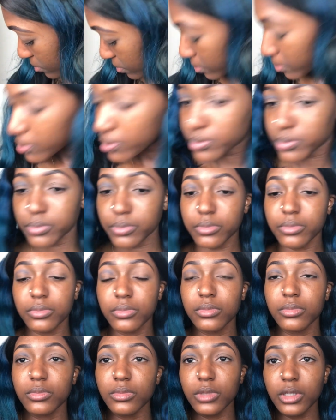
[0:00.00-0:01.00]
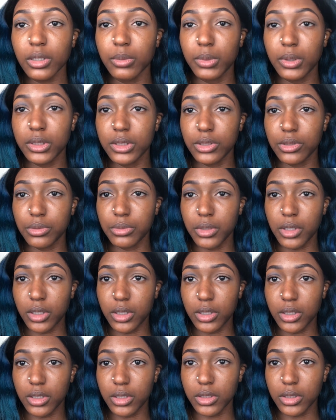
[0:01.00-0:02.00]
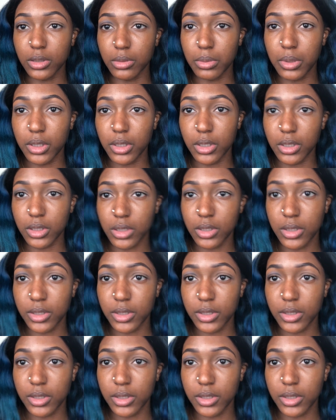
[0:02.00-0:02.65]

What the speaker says: Let me zoom y'all in a little bit.